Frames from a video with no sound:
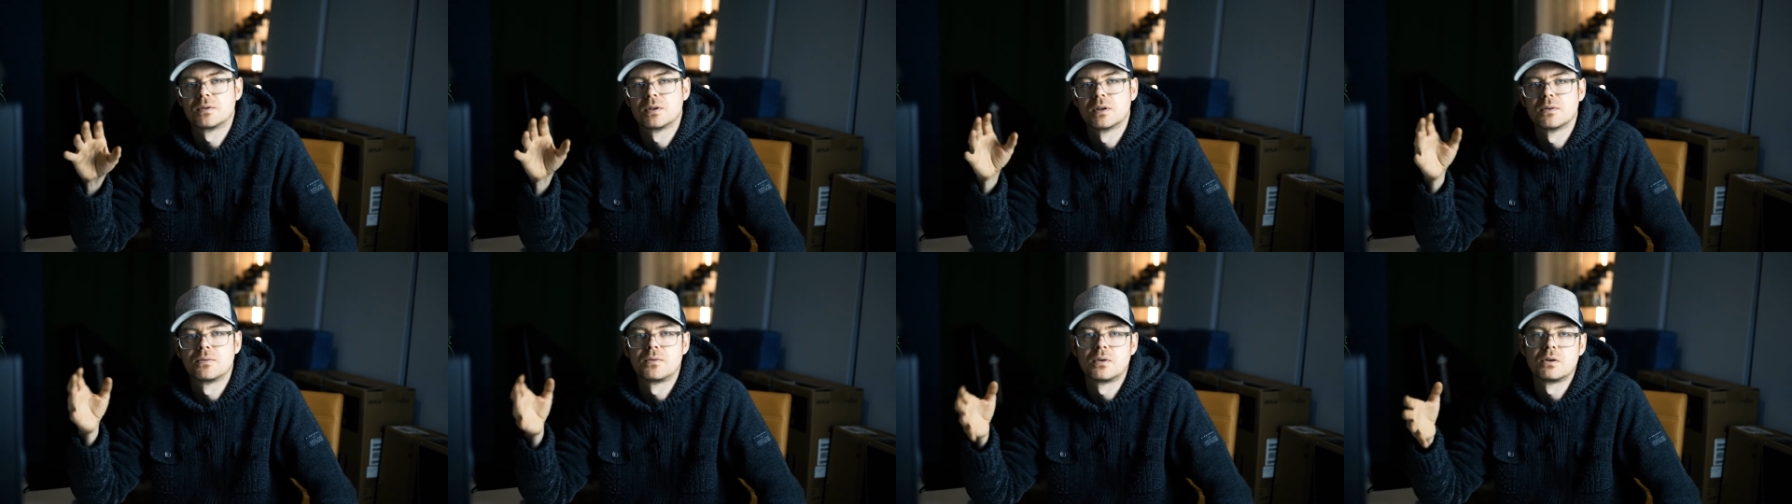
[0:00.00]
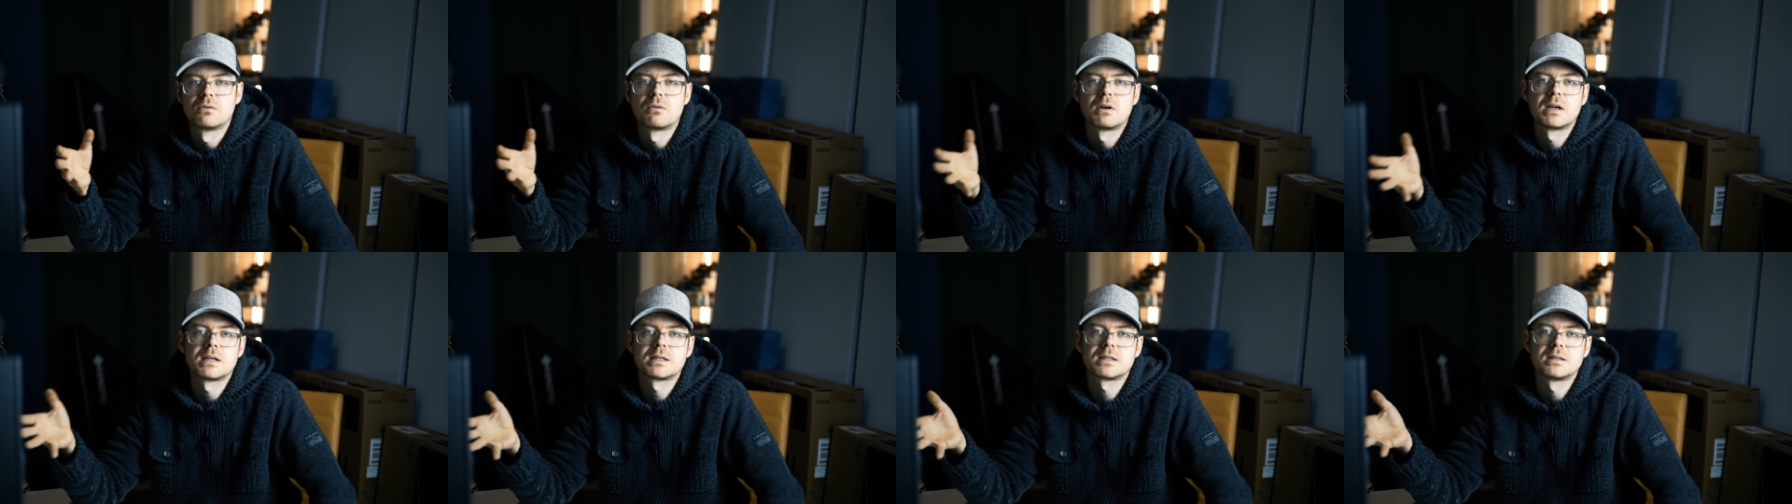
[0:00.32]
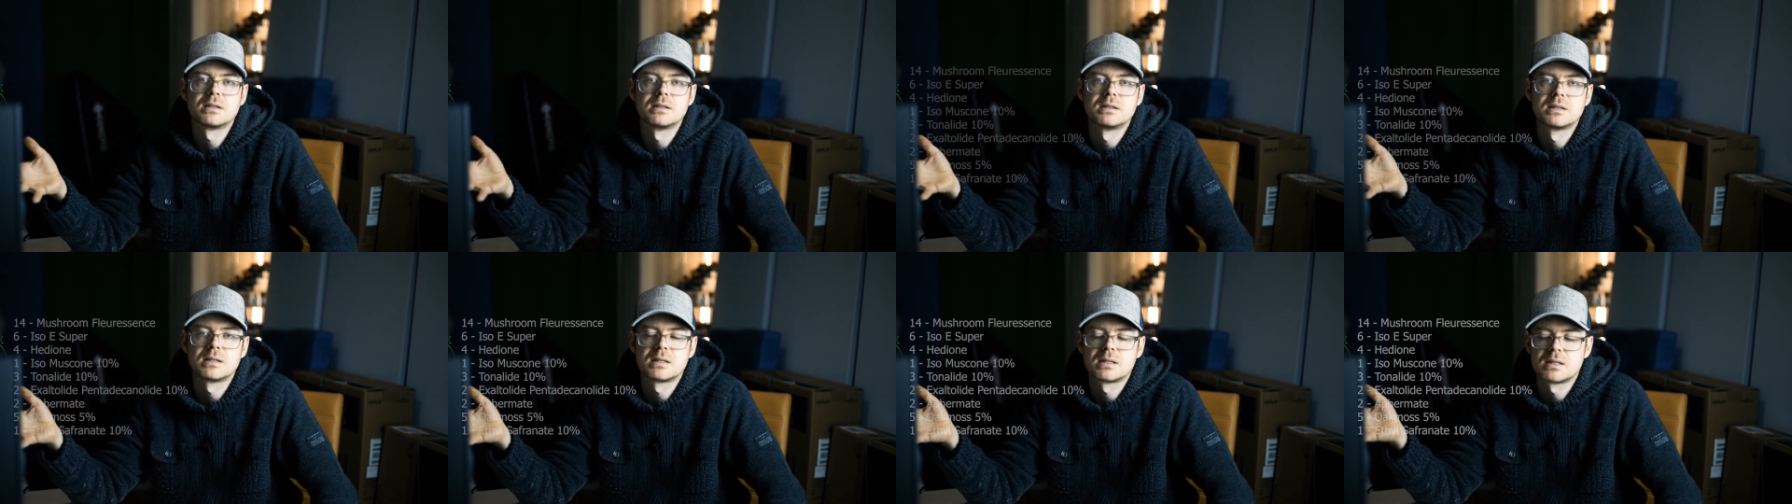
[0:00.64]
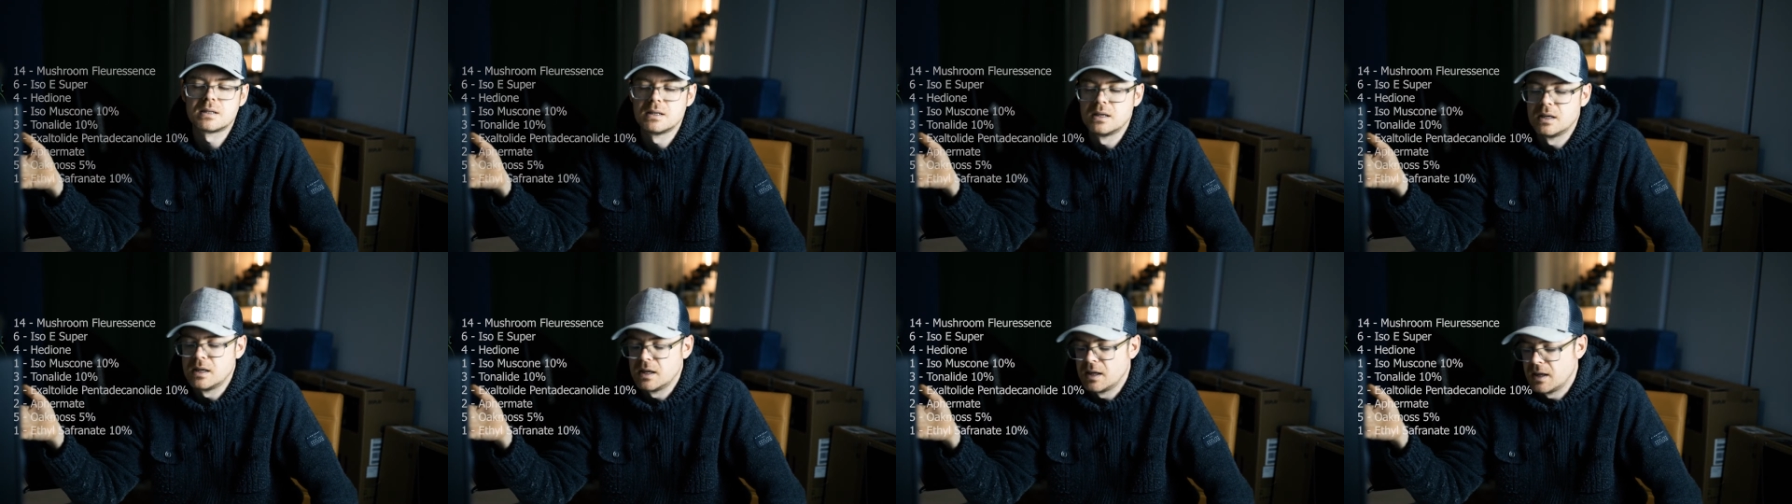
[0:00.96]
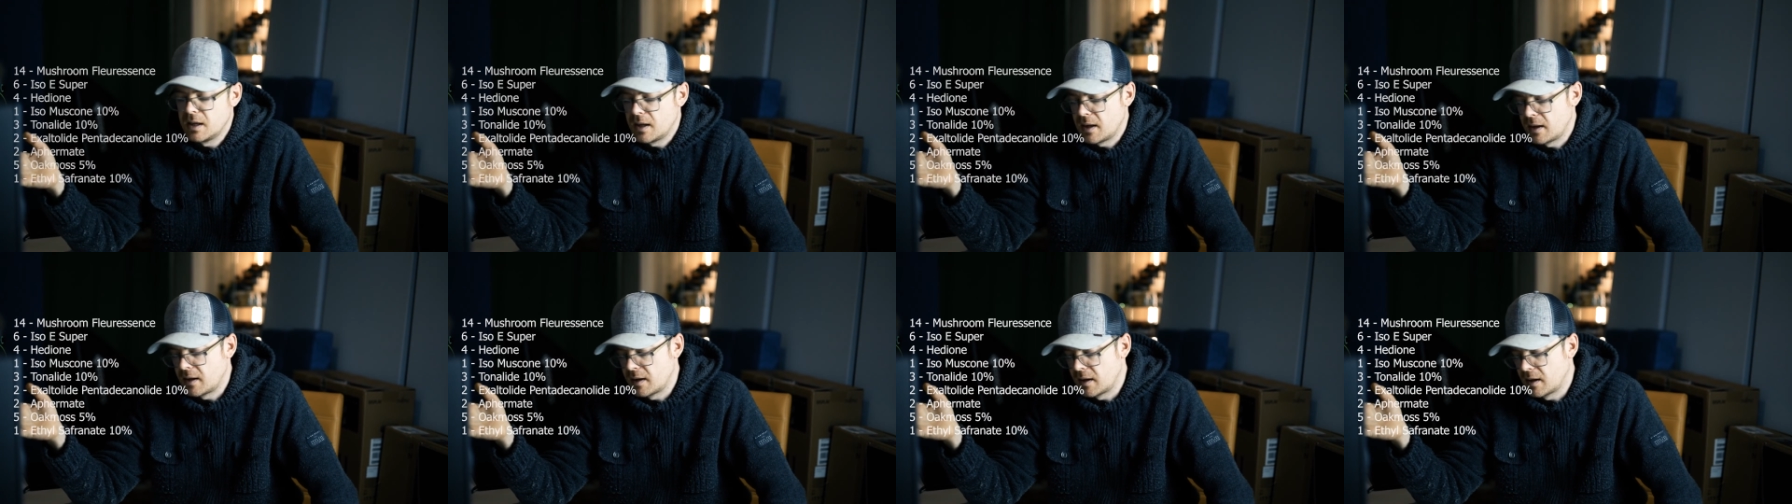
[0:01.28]
the fluorescence,
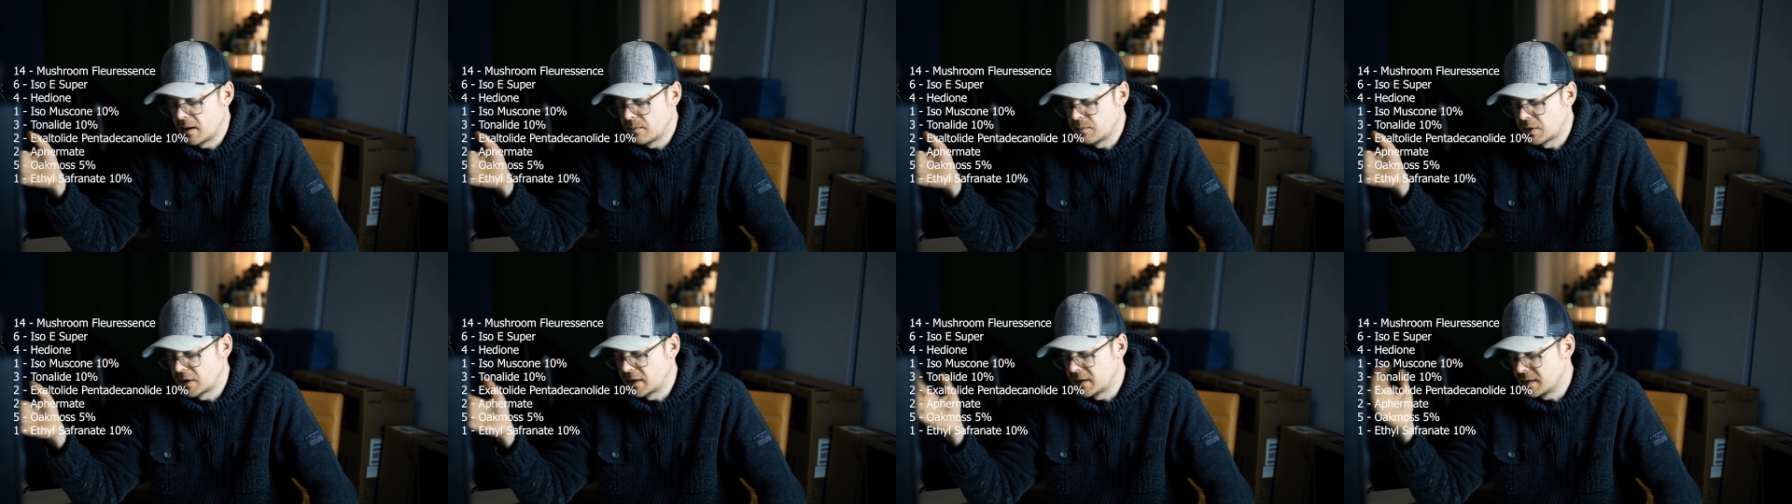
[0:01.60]
but